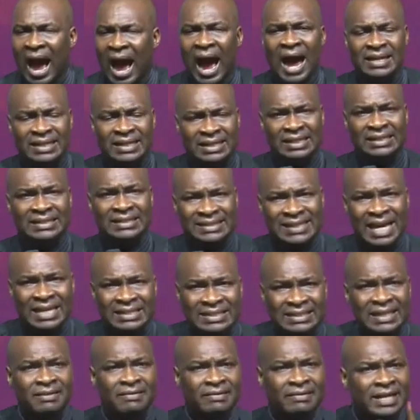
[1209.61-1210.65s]
And he
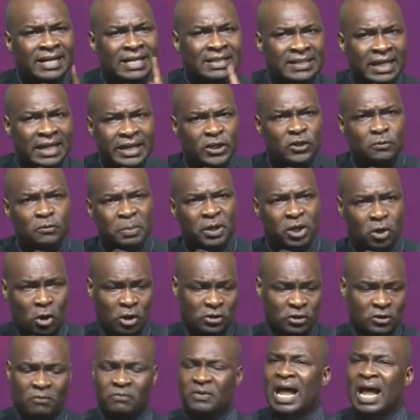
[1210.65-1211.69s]
says the reason is
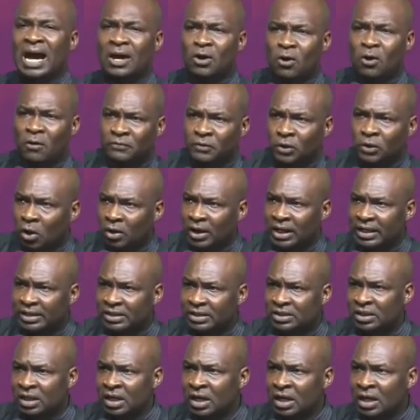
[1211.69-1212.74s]
because of lack of
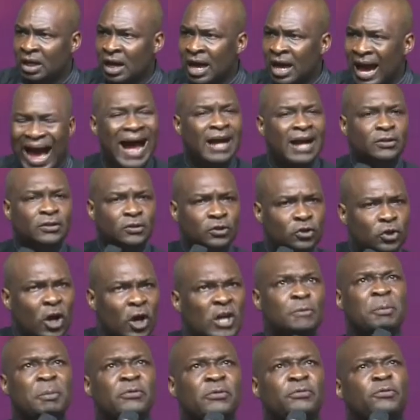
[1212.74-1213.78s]
knowledge. And
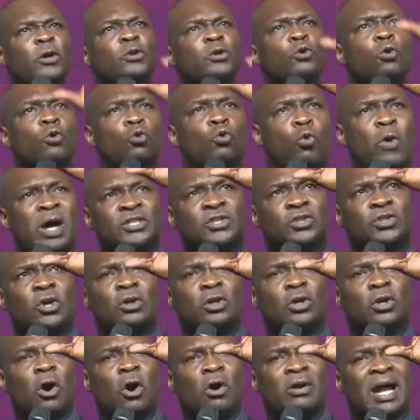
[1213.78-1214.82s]
just before you
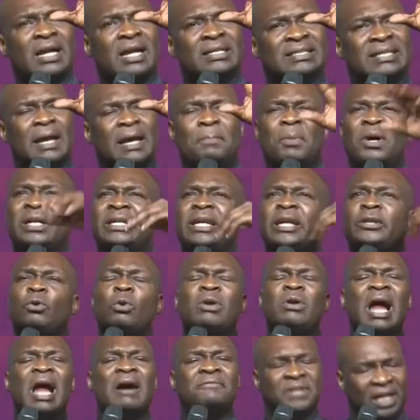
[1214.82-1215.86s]
question God and say, but they
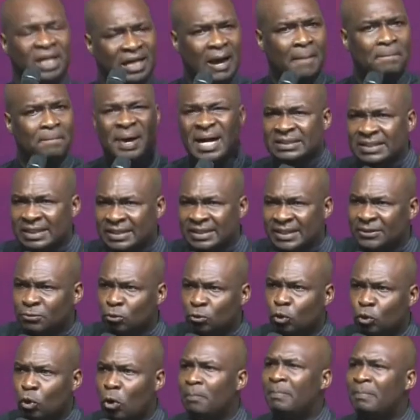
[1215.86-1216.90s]
don't have the capacity
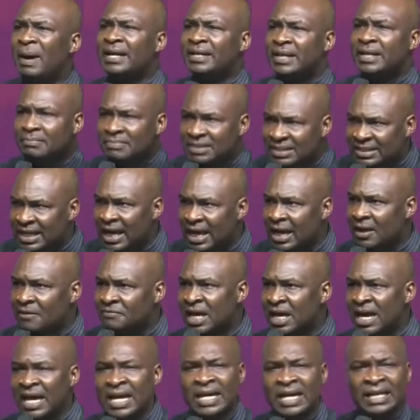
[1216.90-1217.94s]
to know by
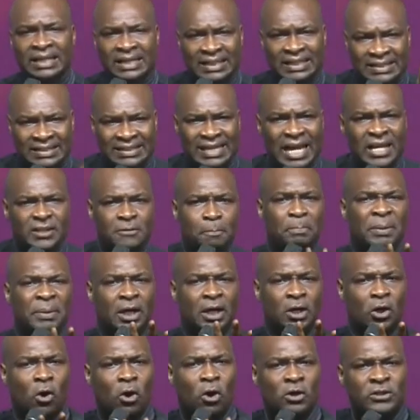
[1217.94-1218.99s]
themselves, he says,
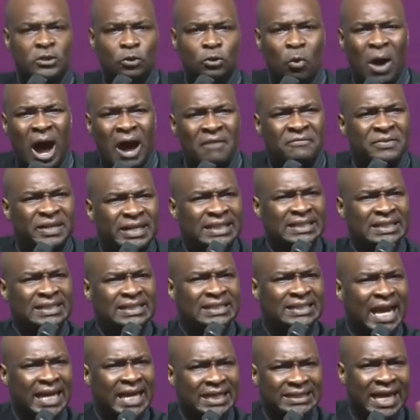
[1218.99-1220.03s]
because you have
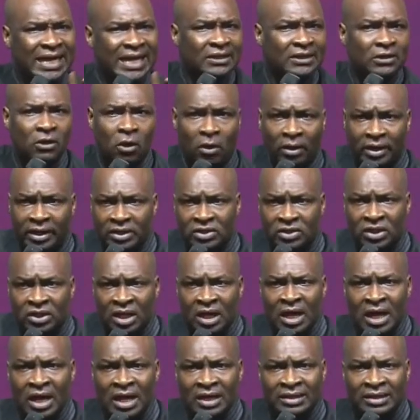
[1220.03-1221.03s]
rejected knowledge.